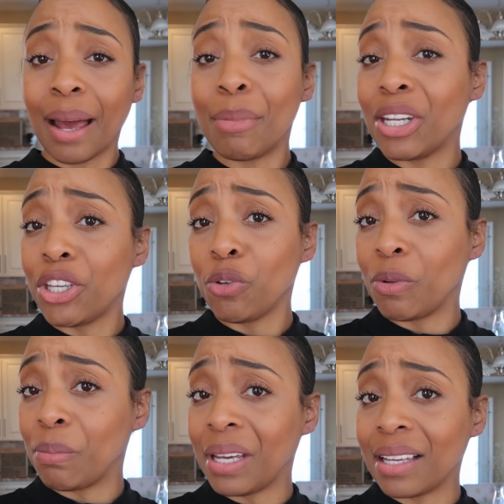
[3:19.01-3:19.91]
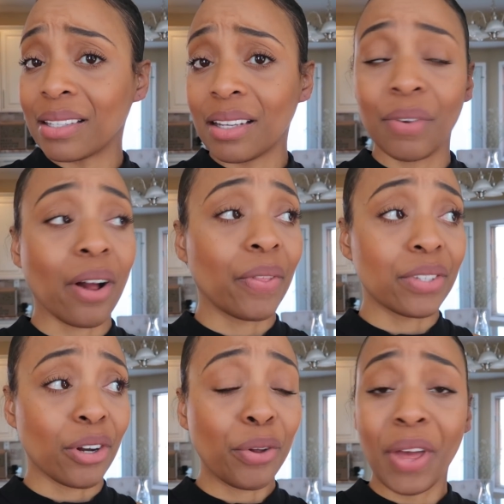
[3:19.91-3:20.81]
Not many human beings living on
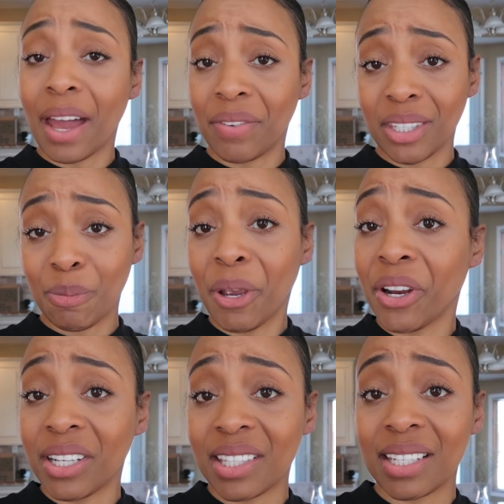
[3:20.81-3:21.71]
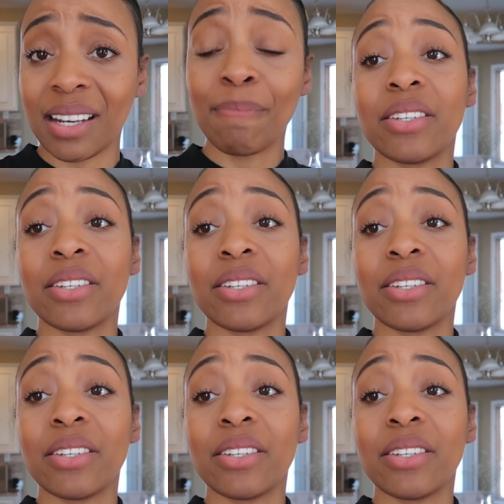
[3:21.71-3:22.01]
this earth have experienced it.